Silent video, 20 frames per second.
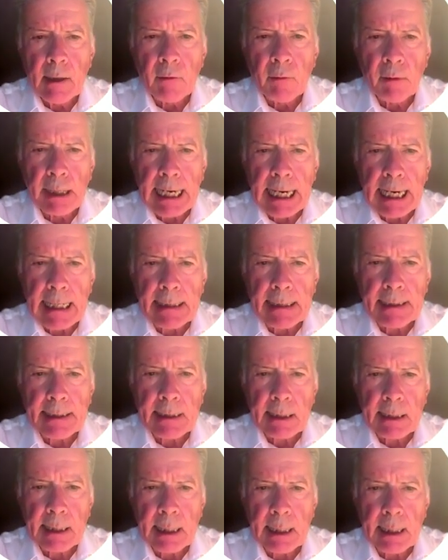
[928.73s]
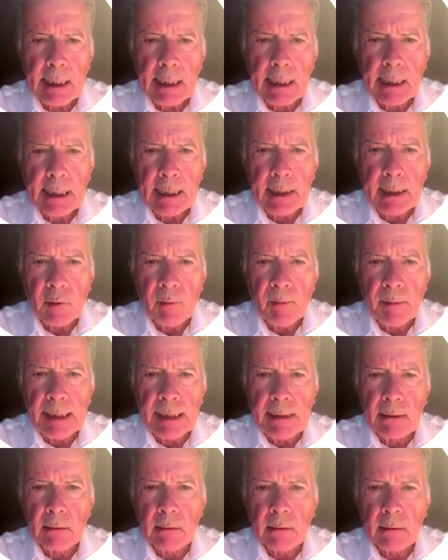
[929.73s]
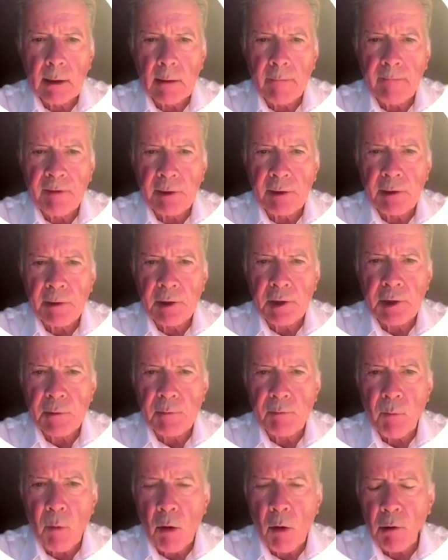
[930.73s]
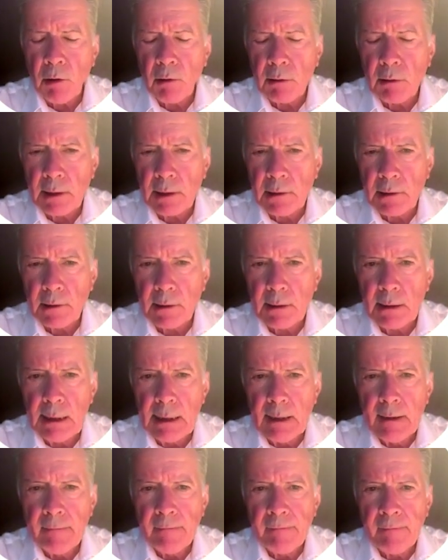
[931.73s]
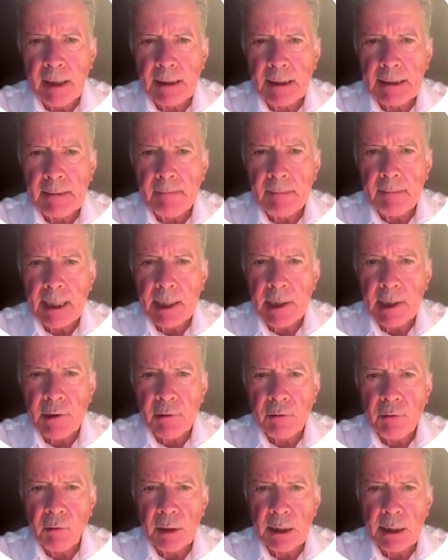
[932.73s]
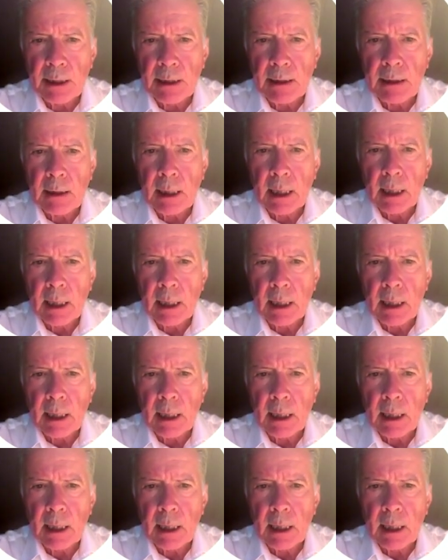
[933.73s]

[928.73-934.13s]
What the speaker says: whereas in the middle, a very smaller lesion found in mice who were